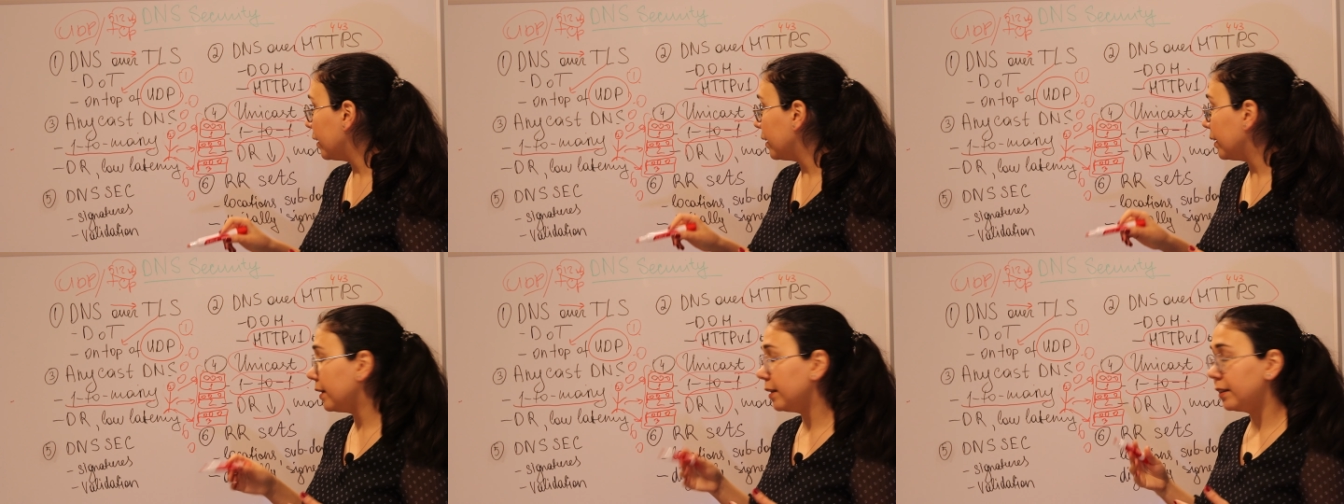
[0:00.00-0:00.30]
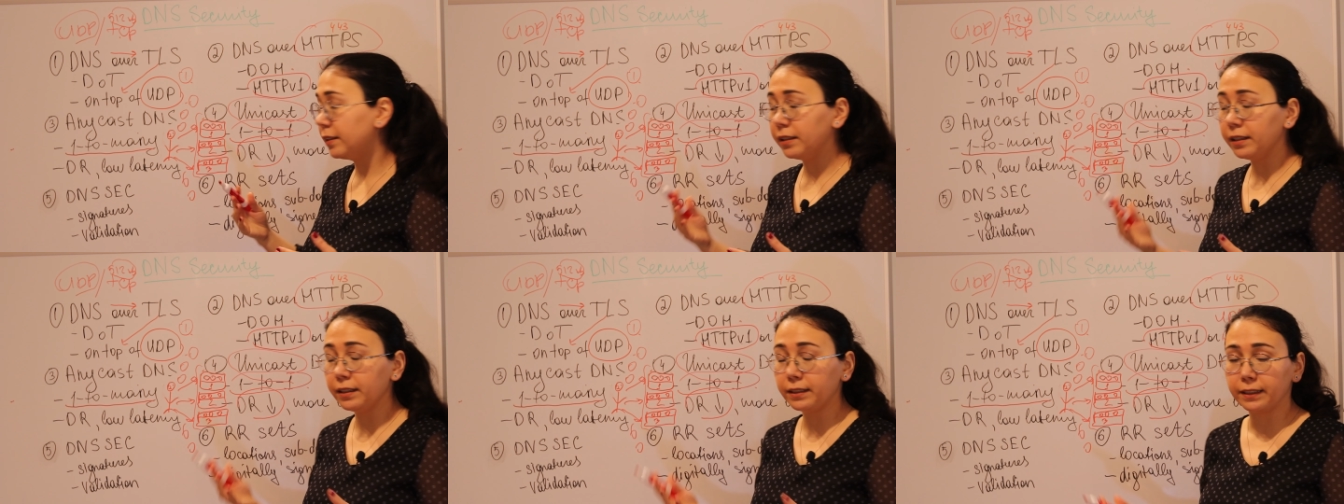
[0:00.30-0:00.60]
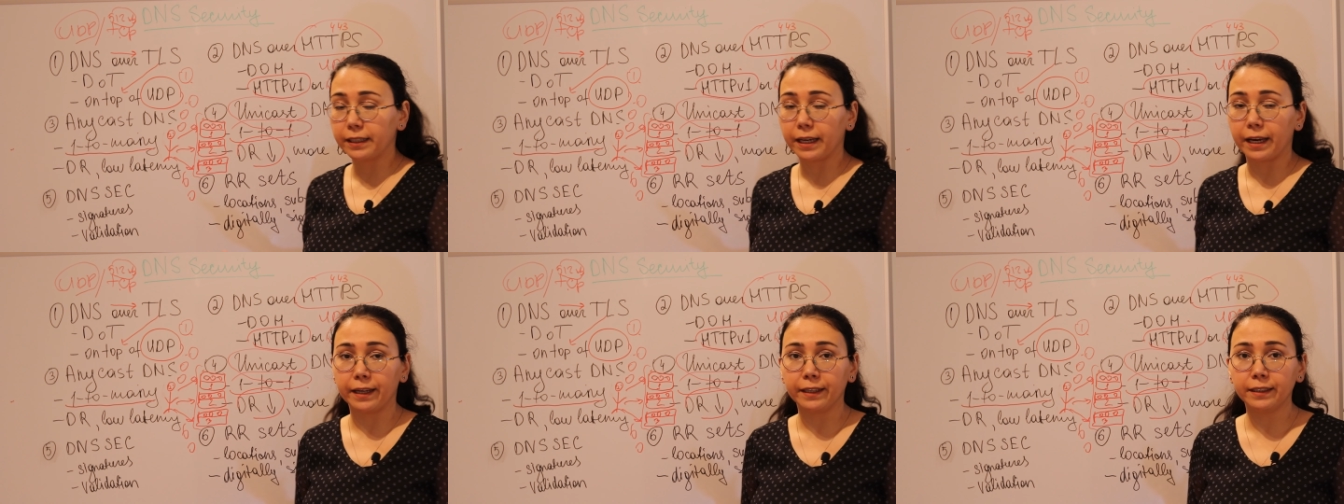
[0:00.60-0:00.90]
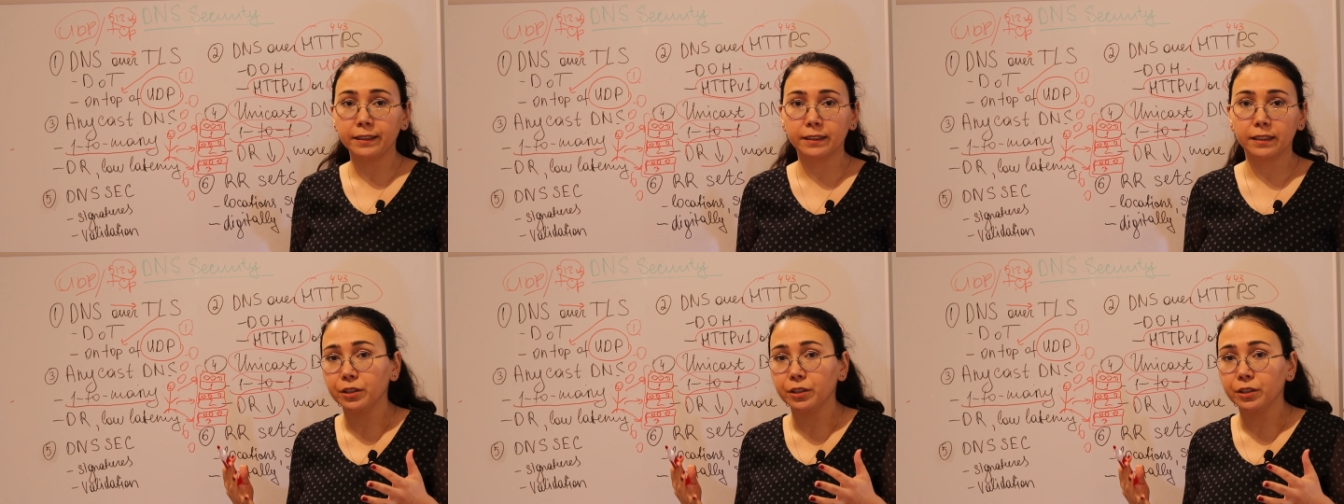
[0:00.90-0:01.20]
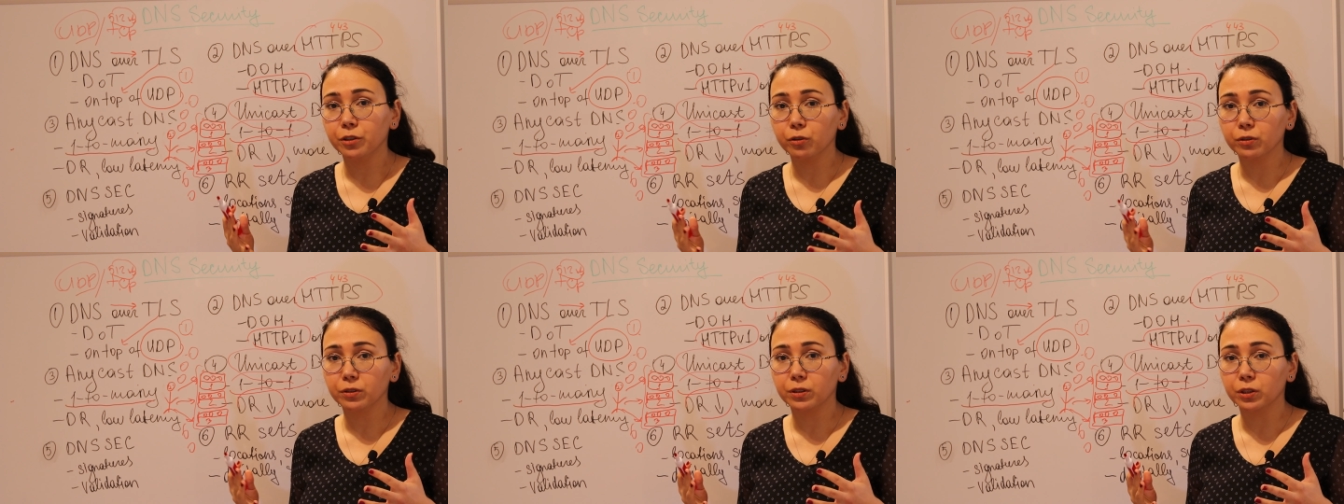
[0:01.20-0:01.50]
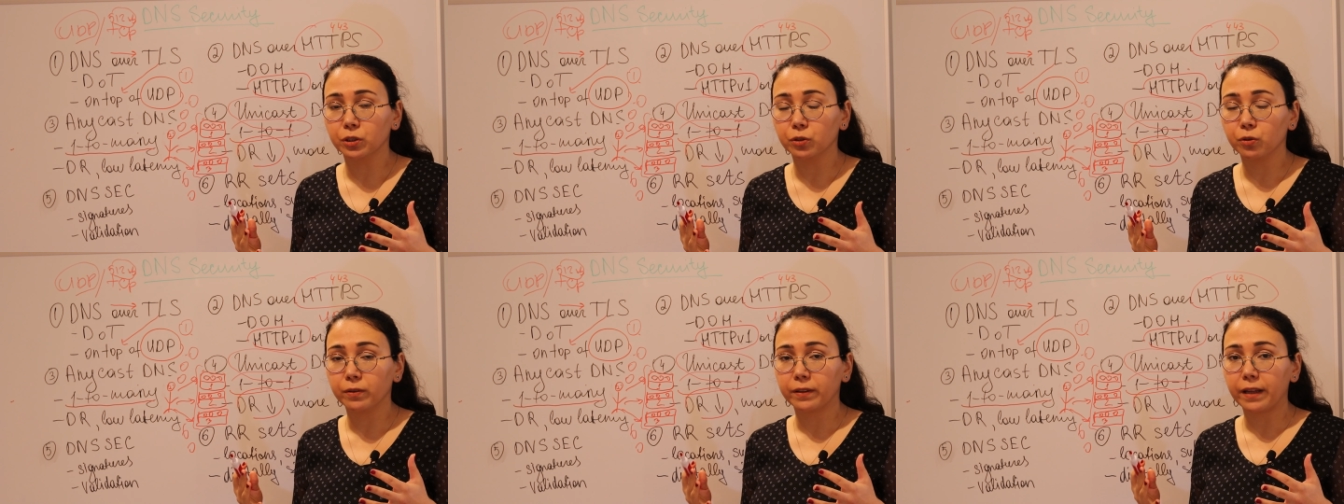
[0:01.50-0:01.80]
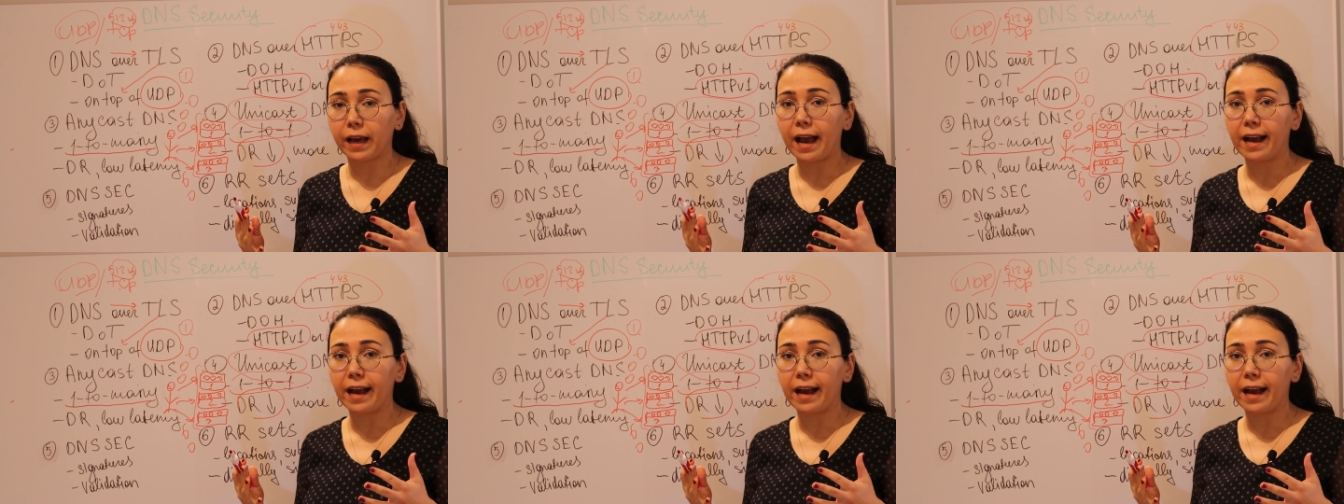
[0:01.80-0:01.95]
in this case, DDoS is not